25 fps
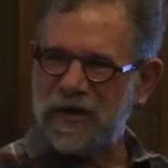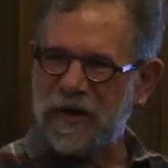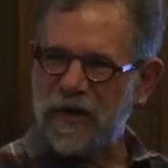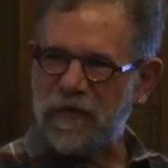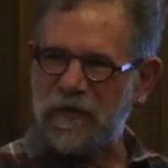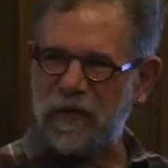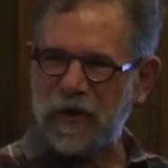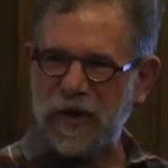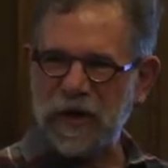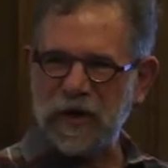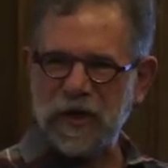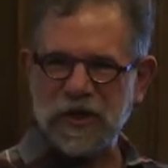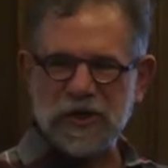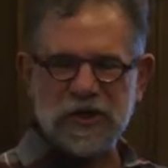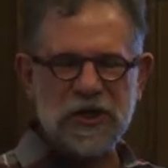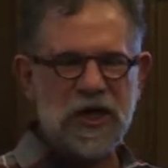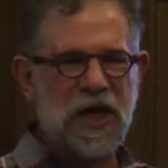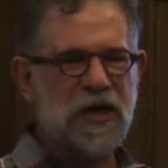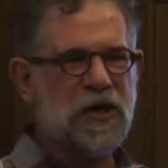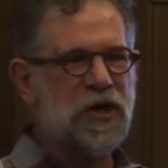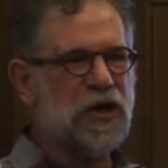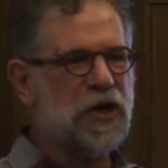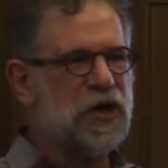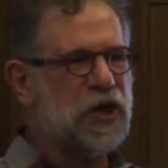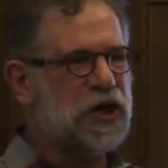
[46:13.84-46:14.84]
If we can
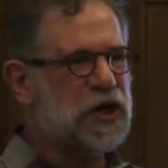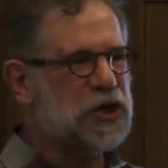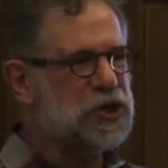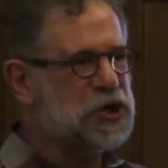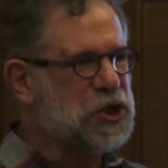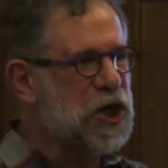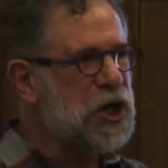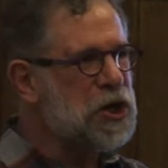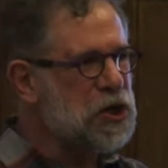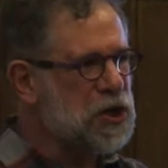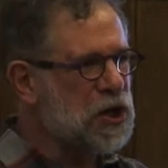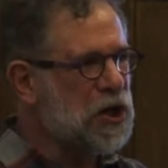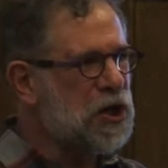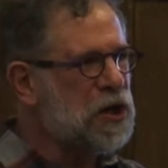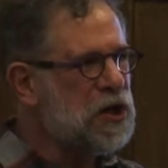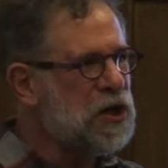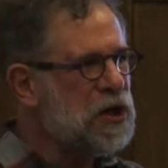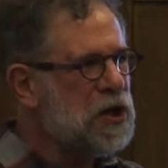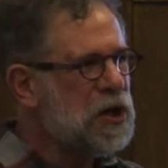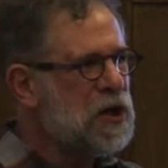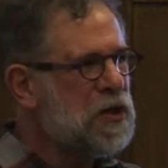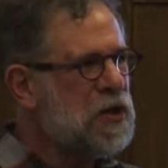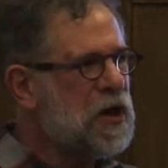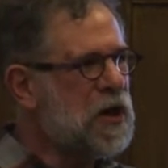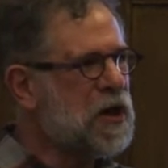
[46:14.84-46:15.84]
decide on an
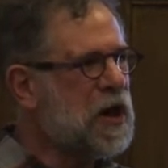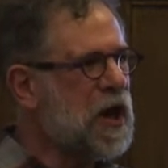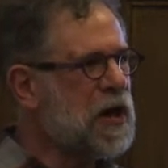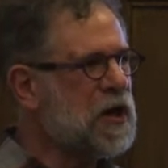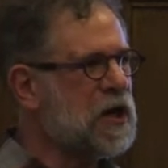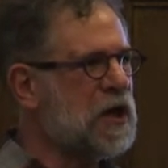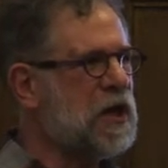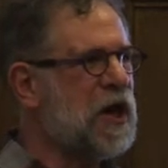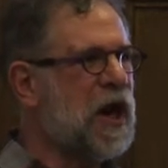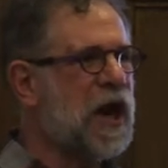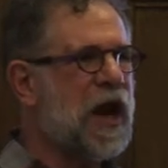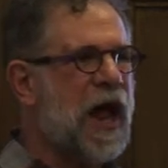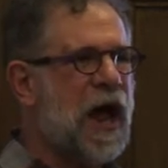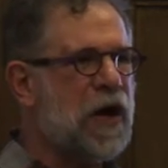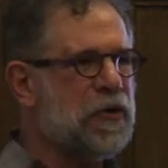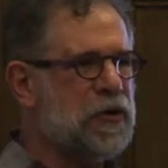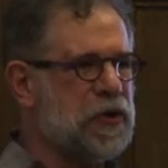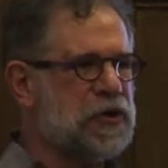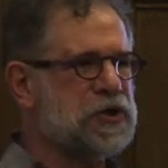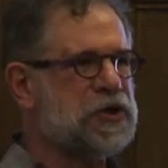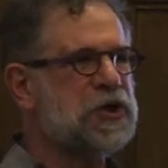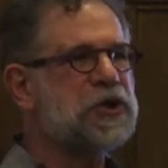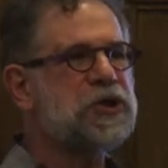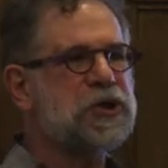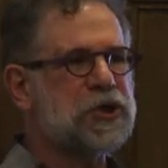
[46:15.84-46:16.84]
agenda, then I can
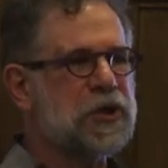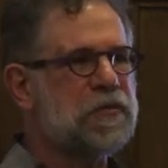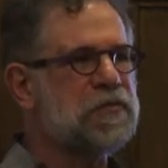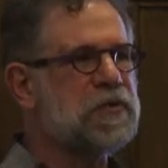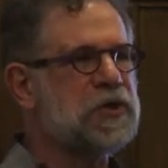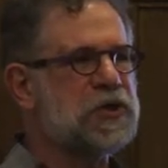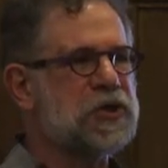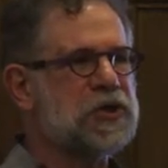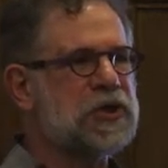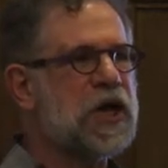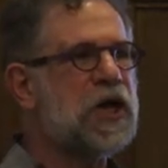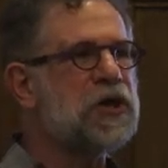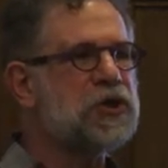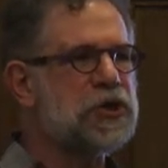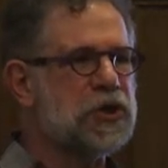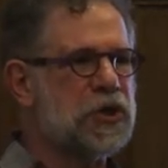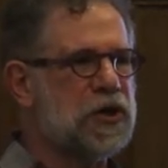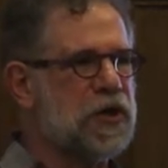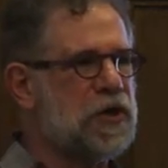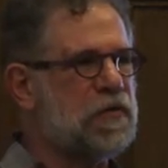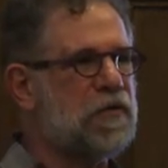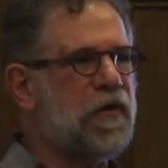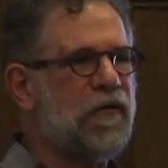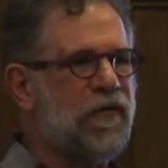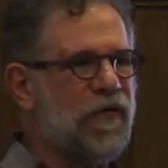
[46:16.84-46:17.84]
allow the system to
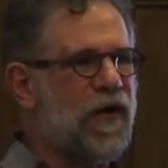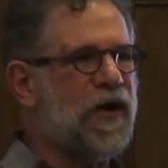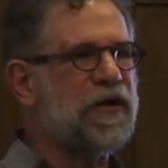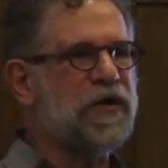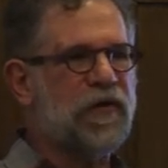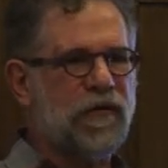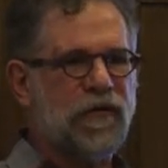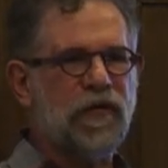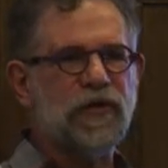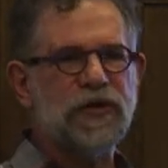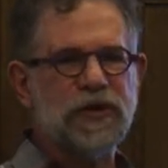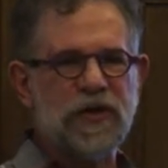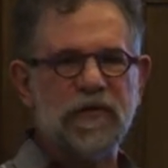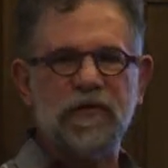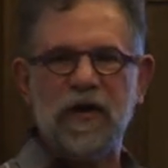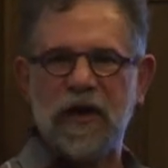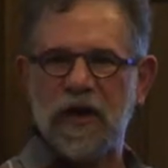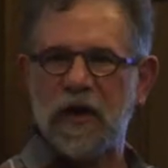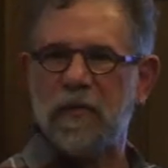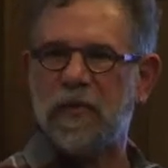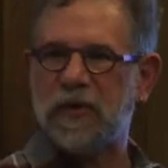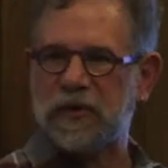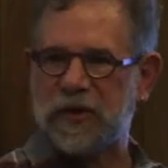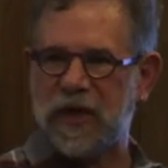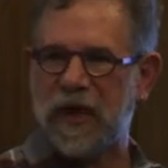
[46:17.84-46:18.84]
schedule it. It will find the first
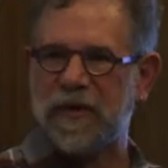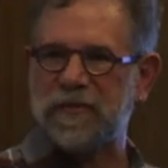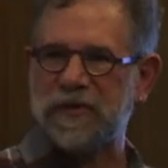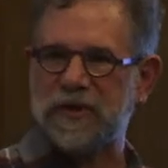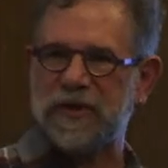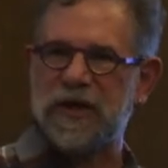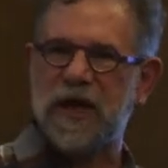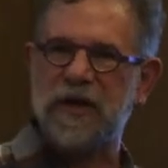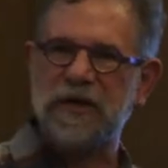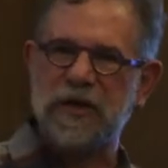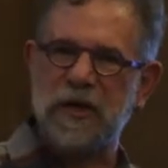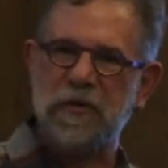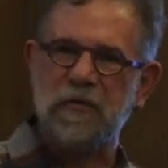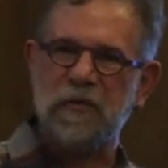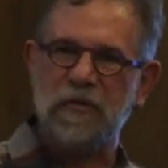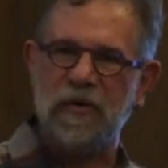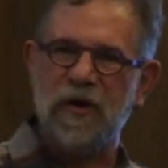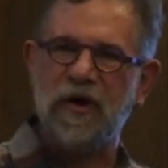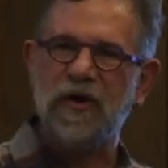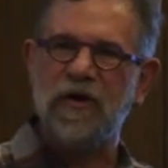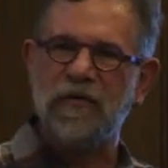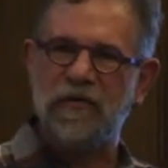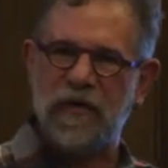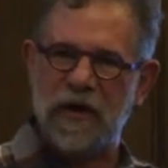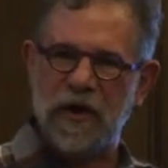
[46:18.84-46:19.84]
available time slot that
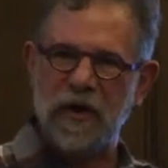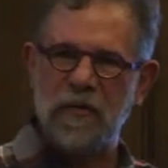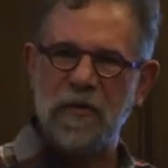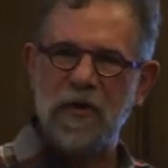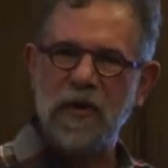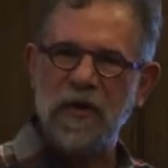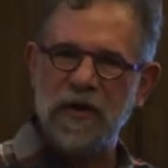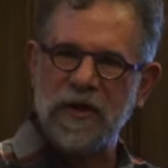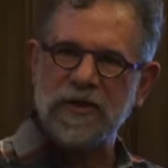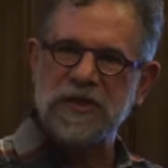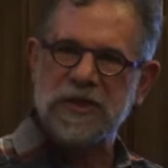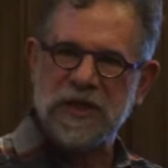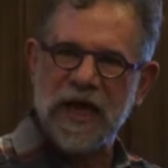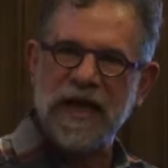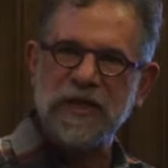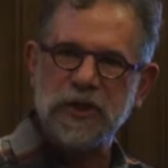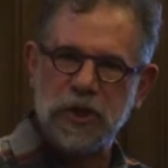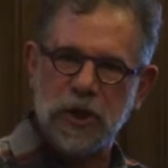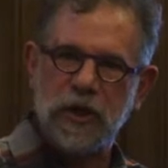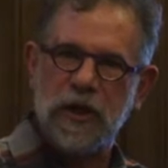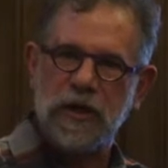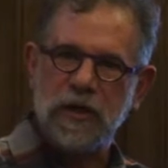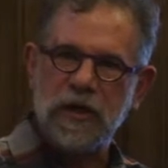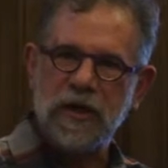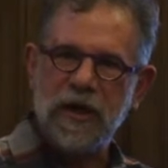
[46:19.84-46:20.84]
we're all available and
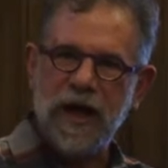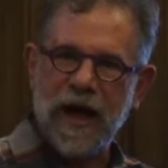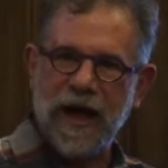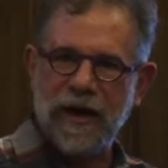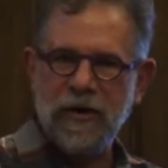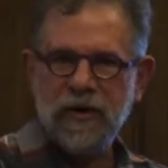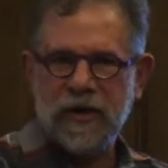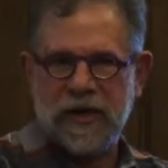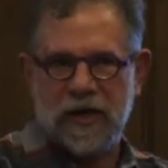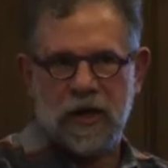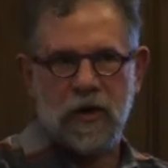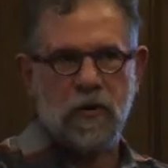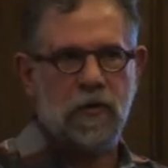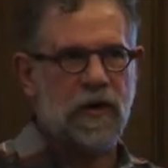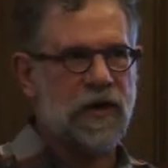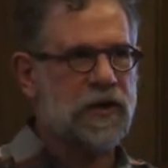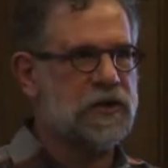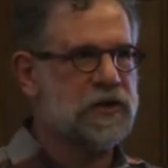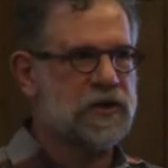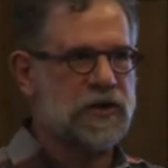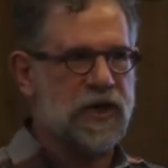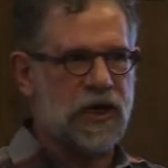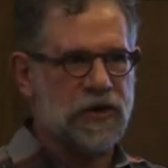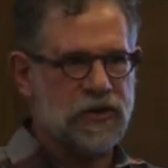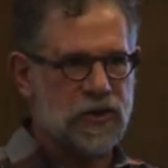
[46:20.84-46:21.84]
schedule it. I don't care when
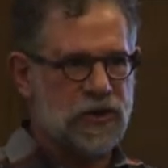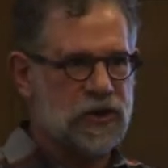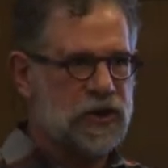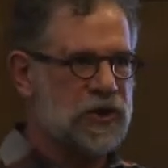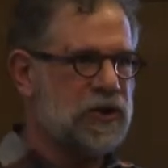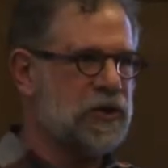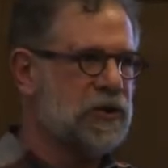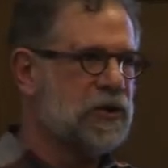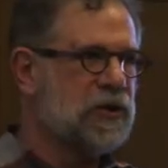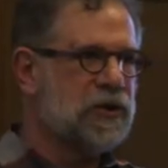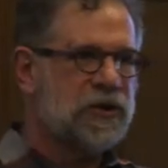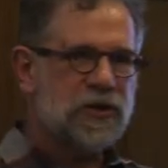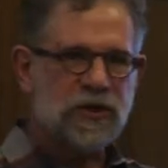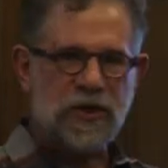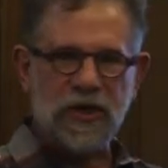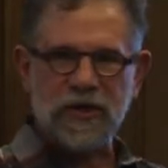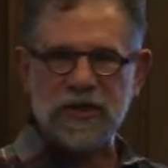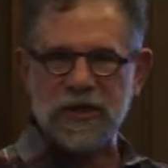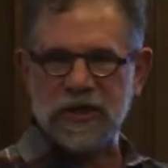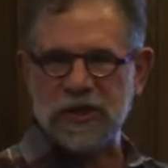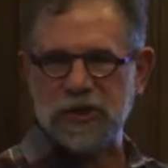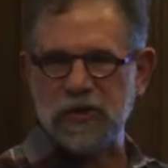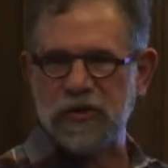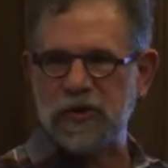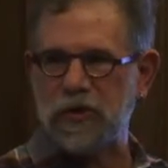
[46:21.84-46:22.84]
it schedules it, as
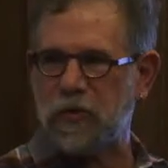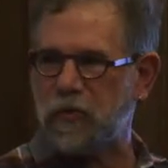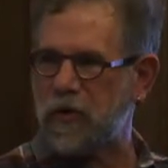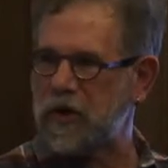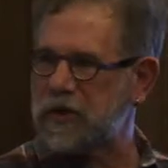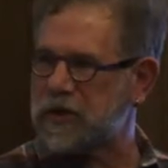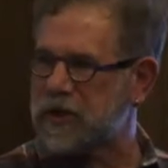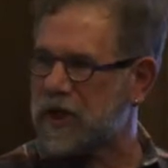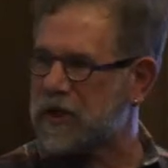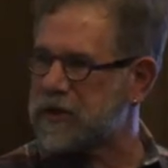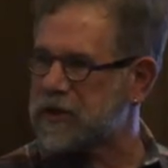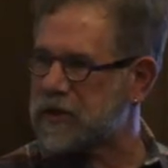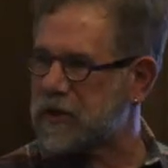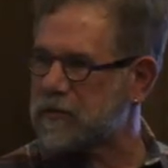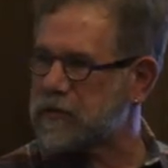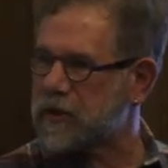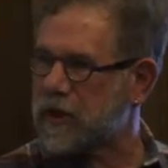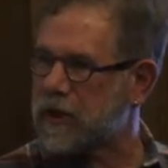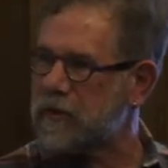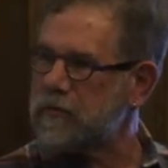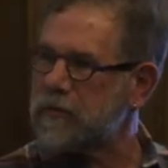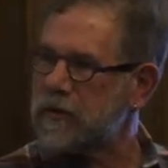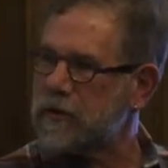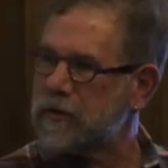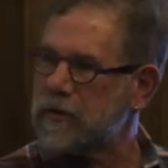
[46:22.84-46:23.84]
long as it's during the workday
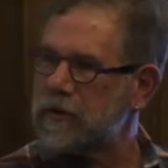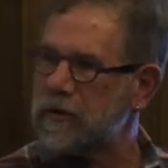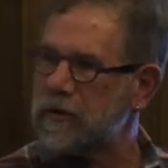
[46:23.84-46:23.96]
sometime.